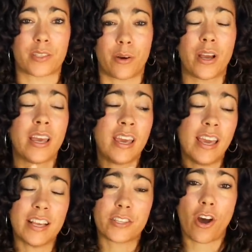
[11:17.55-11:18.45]
So
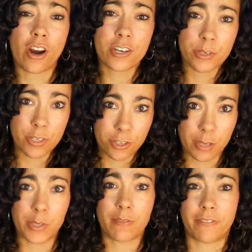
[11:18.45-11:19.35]
it's hard to
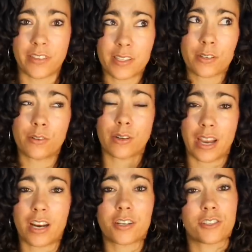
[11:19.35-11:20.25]
attribute physical
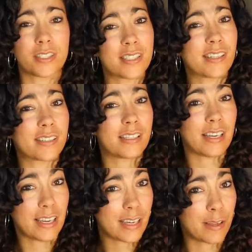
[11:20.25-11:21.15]
characteristics
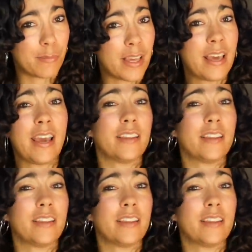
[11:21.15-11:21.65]
to him.